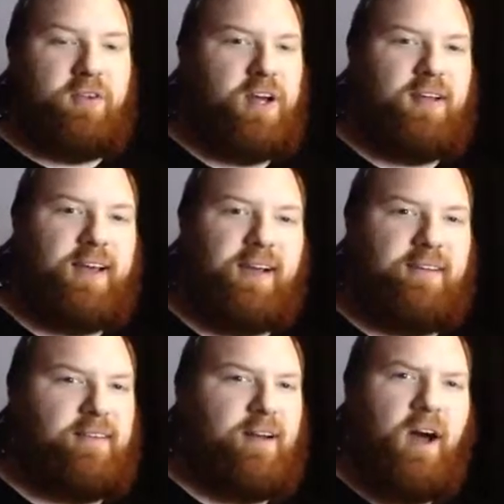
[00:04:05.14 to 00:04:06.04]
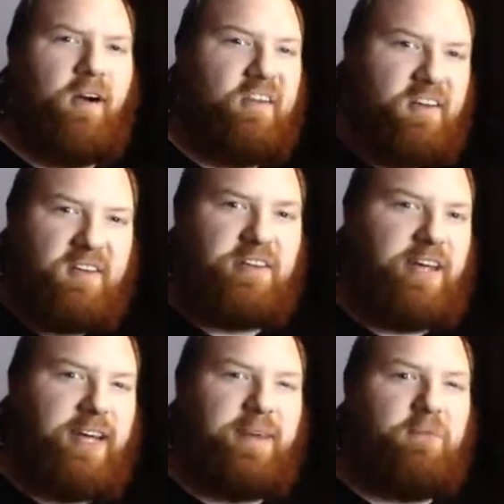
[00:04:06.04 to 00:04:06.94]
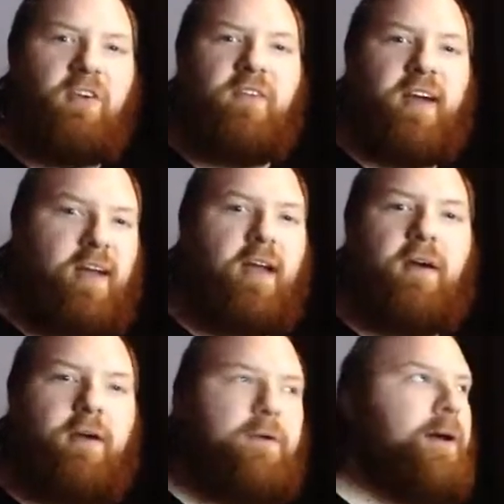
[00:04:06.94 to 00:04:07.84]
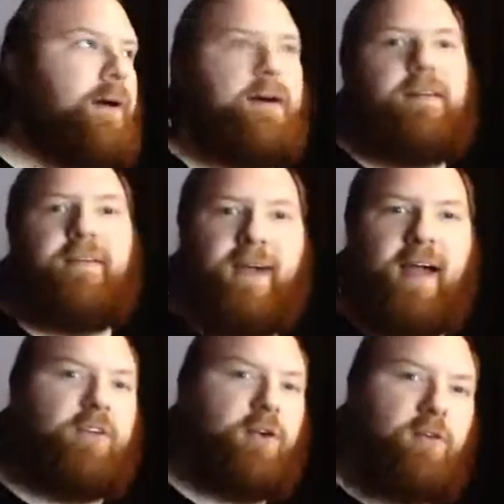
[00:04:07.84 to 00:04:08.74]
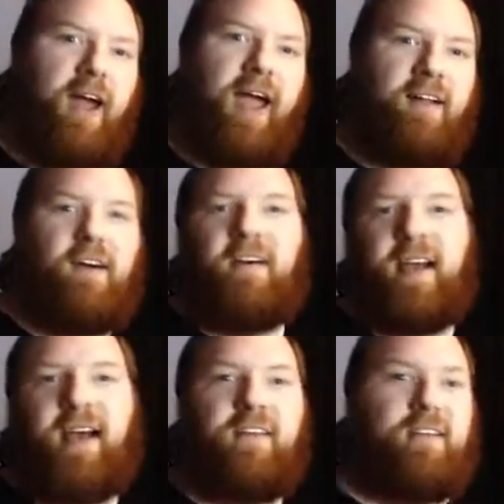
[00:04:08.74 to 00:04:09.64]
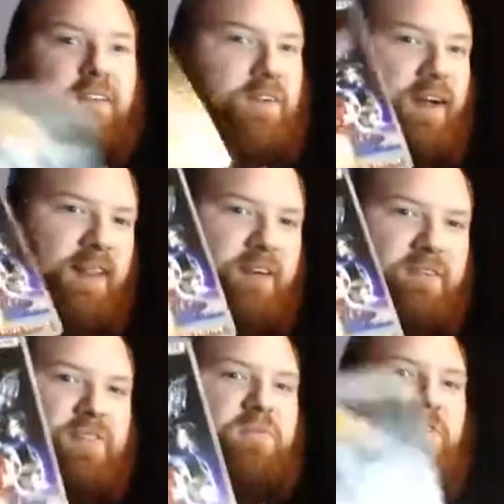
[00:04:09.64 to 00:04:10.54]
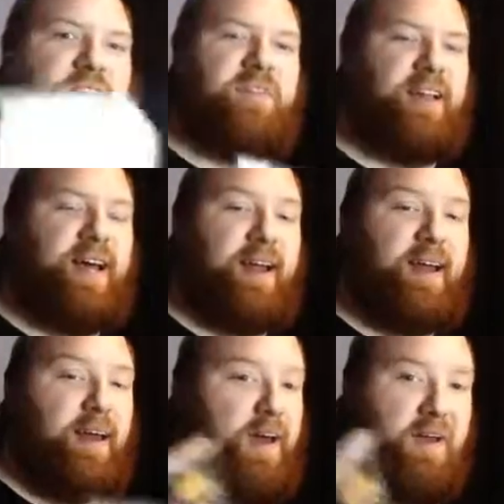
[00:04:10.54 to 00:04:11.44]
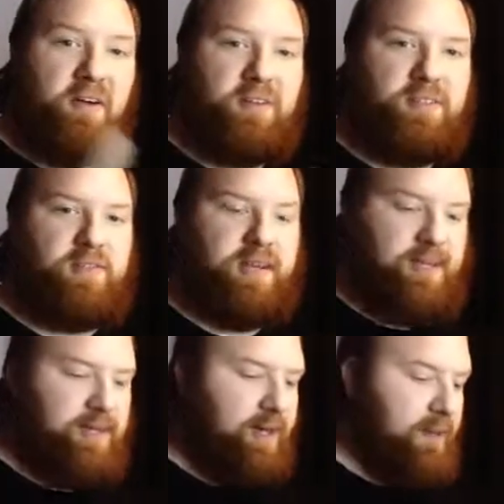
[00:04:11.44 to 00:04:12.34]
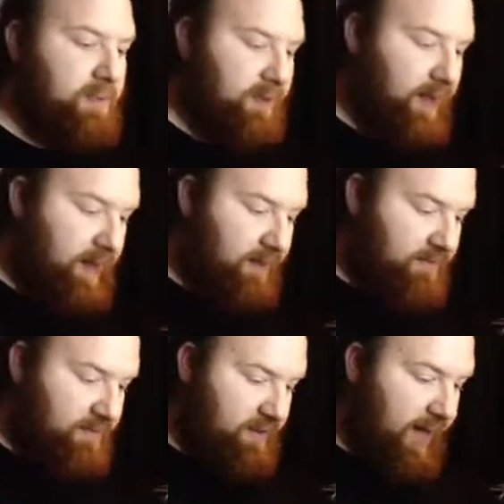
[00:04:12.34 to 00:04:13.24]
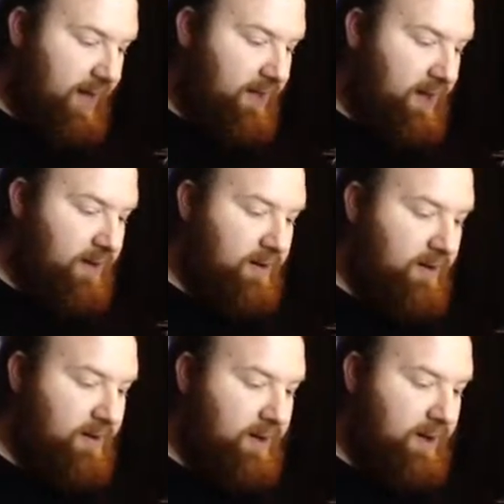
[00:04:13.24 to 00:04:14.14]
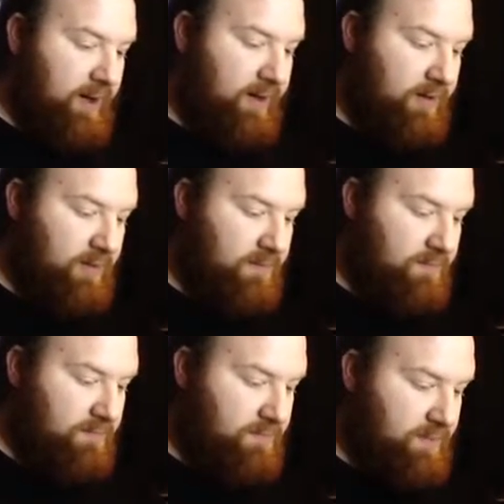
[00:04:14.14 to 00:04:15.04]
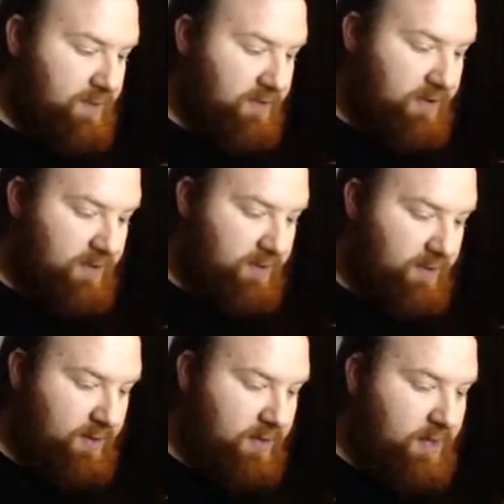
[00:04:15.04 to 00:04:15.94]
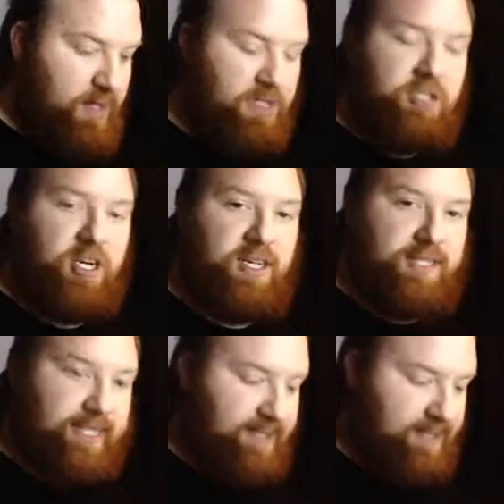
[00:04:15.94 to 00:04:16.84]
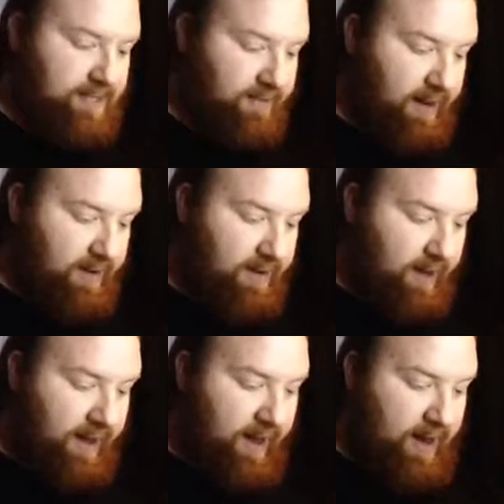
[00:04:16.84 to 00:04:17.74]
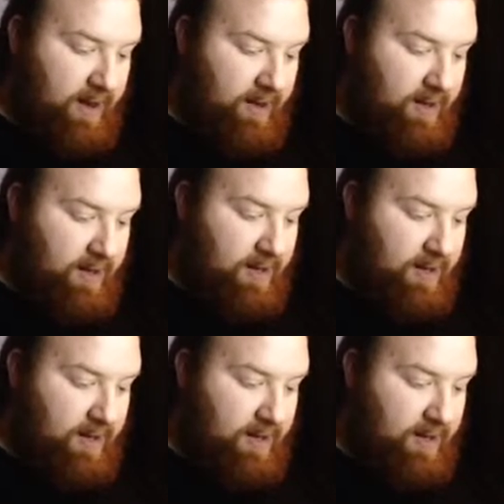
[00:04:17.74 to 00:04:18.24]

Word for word: cool. And John Saxon's like, oh, it's just cheesy movie, and you know, the fans are great and all that. So I love this movie for that. It also has, I believe, Gale Anne Hurd as the producer, John Sayles as the writer, and